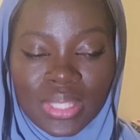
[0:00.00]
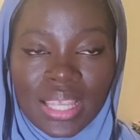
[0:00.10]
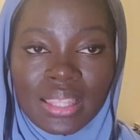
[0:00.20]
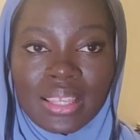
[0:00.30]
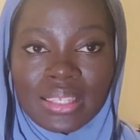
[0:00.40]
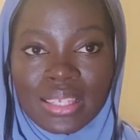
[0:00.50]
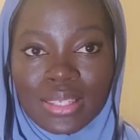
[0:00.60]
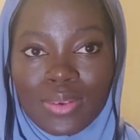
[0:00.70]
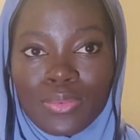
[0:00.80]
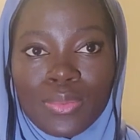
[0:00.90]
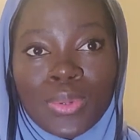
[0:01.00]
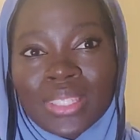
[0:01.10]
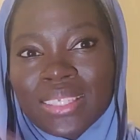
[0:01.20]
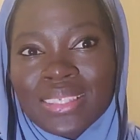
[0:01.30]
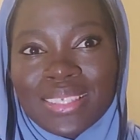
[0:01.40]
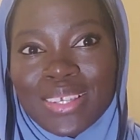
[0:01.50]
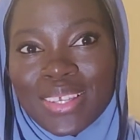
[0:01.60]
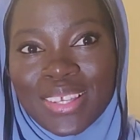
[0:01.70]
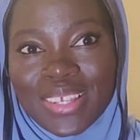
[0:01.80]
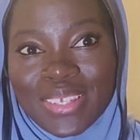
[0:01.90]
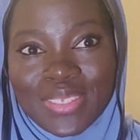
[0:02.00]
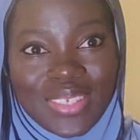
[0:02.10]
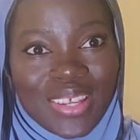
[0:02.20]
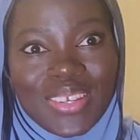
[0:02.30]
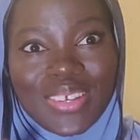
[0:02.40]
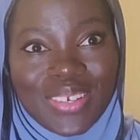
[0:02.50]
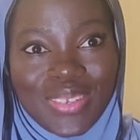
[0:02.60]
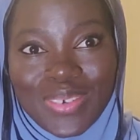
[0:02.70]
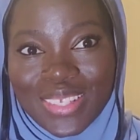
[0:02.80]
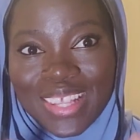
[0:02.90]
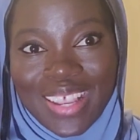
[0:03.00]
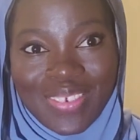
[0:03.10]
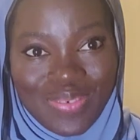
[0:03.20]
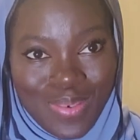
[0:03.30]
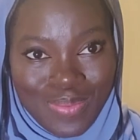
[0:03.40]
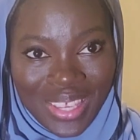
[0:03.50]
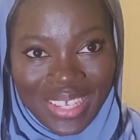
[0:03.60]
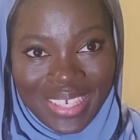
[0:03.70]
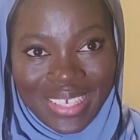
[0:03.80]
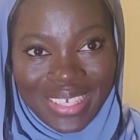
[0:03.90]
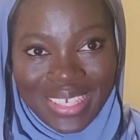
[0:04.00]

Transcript: sentences of what gender looks like for me,